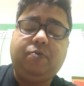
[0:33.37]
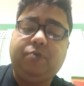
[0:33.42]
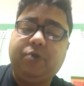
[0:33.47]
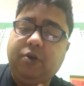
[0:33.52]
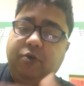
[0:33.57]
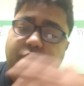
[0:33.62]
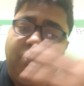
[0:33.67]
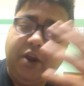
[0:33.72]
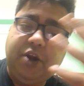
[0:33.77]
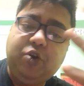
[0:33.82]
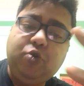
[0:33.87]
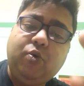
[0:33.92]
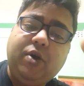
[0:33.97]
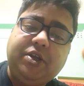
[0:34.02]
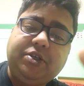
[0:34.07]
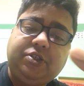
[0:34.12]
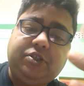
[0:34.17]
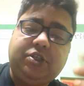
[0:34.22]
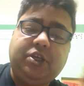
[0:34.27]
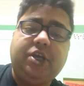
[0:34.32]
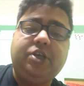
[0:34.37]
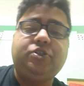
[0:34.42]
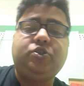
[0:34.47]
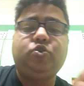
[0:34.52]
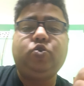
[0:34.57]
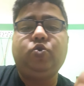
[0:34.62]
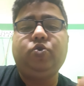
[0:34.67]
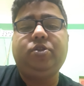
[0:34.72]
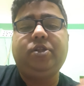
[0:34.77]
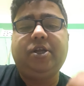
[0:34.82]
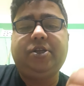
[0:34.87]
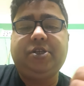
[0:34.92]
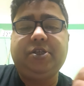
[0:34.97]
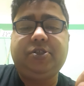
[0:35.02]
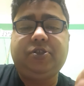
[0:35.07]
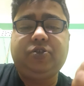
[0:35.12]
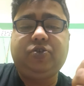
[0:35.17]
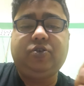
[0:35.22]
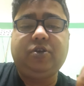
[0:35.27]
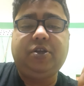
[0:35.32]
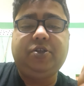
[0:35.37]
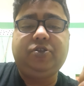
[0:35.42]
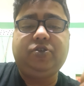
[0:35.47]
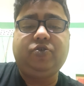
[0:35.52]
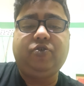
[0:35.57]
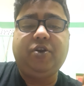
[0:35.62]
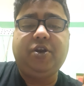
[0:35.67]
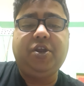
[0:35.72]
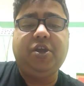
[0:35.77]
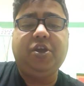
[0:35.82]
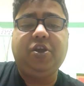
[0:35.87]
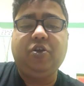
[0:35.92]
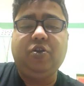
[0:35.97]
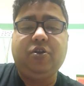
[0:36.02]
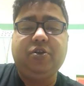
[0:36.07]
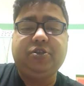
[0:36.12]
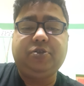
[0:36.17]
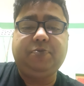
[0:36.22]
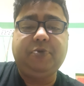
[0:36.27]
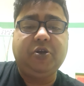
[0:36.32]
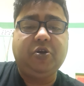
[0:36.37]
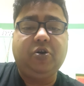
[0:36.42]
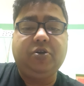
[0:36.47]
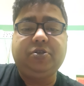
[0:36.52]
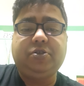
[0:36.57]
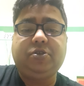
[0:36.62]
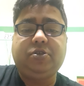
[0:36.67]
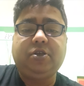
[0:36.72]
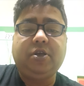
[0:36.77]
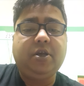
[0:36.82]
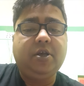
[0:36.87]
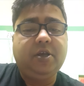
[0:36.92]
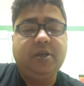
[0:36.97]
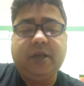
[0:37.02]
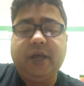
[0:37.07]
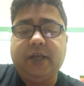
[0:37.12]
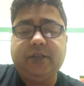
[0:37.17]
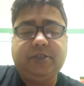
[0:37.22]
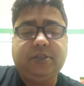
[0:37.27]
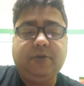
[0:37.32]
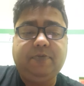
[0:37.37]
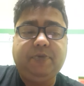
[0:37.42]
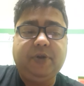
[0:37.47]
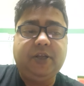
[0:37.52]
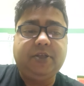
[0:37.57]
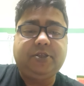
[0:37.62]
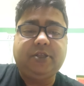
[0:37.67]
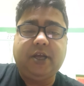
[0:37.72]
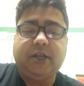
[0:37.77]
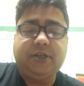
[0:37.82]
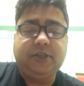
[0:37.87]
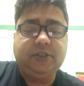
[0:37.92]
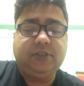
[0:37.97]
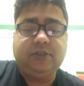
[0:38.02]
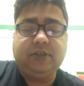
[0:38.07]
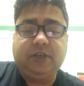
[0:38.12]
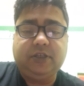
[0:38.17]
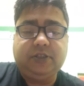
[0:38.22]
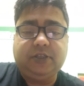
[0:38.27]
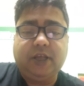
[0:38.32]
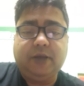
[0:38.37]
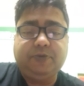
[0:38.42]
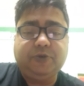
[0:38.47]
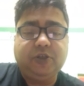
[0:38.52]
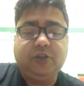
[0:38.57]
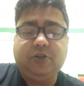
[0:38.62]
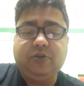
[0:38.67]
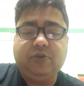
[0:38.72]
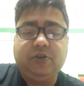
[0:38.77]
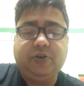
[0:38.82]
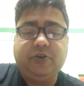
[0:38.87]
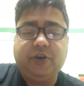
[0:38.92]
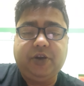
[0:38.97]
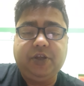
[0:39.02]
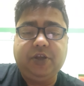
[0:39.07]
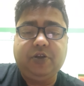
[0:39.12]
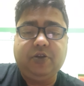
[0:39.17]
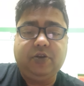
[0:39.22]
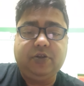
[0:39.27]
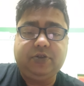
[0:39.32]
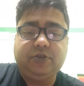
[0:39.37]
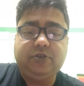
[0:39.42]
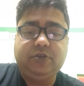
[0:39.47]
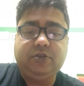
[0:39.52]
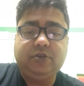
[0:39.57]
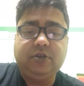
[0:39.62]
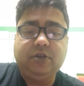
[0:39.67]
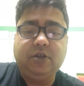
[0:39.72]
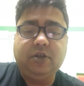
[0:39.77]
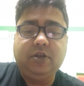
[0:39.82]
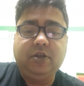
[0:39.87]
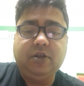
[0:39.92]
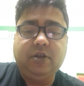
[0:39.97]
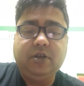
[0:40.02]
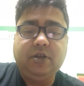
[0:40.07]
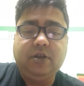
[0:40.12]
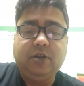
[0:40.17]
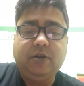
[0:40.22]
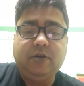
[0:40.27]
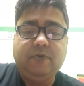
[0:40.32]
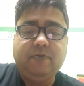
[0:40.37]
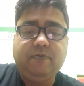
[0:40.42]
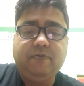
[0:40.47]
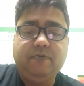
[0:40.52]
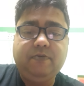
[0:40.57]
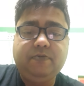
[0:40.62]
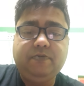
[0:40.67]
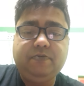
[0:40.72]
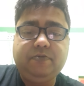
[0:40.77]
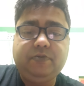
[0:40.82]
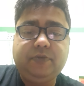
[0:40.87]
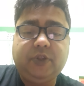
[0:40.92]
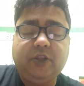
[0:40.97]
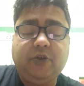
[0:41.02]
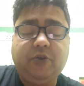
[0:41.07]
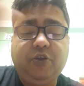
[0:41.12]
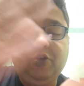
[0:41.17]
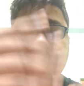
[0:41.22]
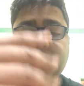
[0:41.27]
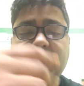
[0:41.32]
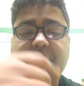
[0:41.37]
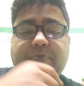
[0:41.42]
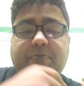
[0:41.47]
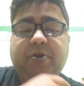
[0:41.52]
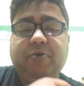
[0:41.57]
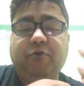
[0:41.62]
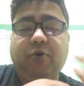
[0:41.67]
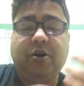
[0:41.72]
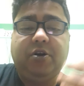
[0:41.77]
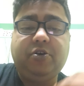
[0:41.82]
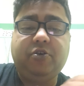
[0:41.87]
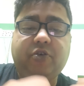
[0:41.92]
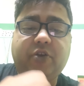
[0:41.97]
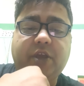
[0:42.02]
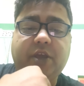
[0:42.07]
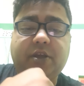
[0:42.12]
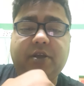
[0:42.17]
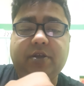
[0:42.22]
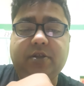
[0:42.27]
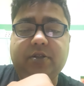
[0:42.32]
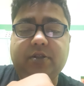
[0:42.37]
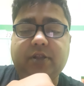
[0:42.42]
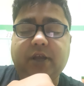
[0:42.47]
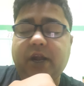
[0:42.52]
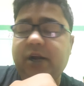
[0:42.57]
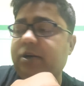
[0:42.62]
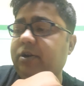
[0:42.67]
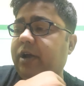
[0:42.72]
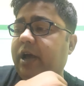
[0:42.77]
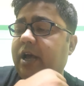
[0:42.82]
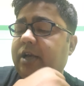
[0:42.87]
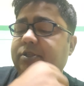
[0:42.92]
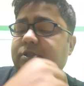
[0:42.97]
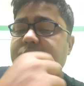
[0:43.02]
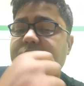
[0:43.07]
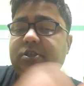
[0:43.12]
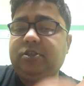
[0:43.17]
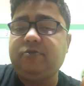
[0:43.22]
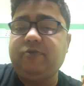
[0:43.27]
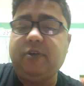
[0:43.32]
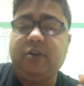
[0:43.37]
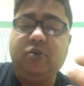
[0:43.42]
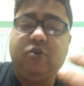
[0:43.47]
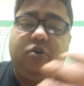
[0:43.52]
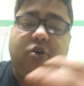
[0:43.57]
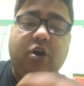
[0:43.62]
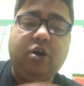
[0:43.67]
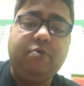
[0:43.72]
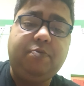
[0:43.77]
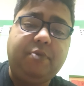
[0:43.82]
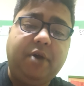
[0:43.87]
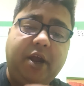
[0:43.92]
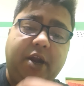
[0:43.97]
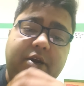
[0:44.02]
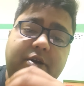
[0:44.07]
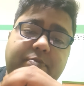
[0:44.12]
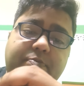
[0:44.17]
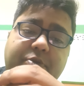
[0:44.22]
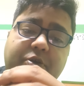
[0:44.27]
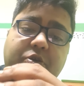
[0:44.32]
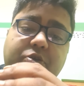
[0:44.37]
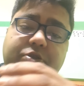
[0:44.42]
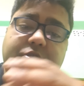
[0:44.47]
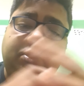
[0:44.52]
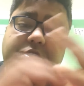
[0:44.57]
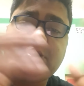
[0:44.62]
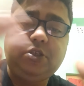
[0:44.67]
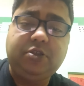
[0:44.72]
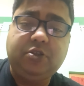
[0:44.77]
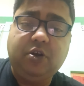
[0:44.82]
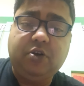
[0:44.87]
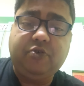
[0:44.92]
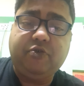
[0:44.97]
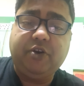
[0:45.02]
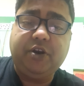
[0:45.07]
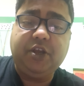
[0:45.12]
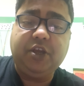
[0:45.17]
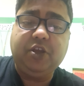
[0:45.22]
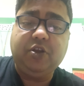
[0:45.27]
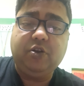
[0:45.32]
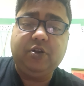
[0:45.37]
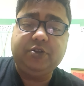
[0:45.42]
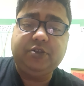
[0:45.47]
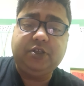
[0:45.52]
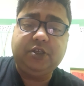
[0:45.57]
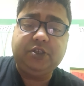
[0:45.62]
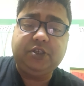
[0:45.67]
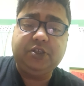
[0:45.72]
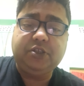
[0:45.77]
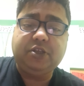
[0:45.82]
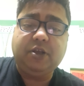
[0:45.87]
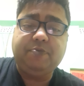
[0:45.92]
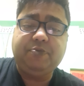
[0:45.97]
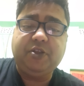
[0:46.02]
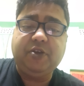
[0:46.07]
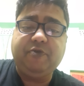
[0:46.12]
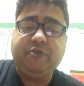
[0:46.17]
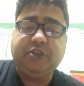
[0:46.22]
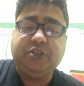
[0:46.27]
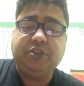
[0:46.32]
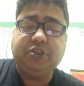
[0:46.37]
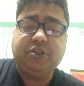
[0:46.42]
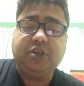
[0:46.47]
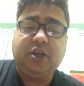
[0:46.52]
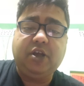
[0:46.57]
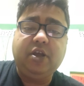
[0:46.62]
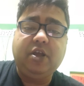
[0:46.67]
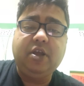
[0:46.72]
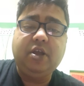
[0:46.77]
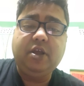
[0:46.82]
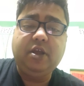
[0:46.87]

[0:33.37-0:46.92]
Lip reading: Now, why do I say so that it's ridiculous? Because as simple as that, it's absolutely ridiculous. Now, you might be wondering that has this fellow gone mad? Because this is not ridiculous. This is something which is a